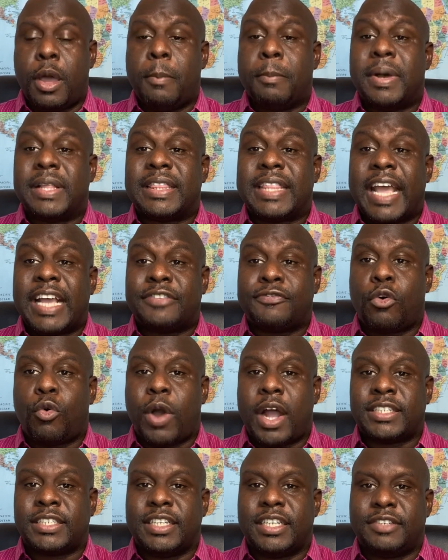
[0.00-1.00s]
But thanks for
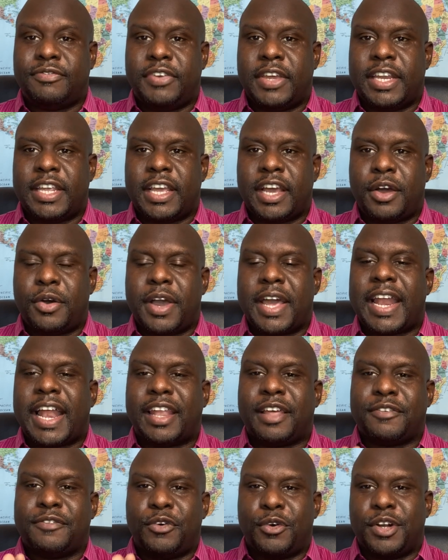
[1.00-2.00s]
watching this video, and I
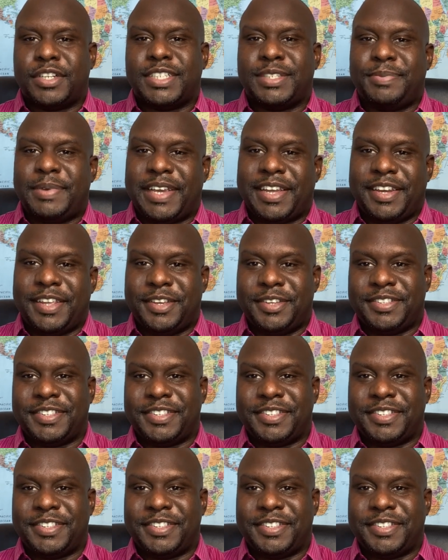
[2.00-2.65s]
look forward to speaking to you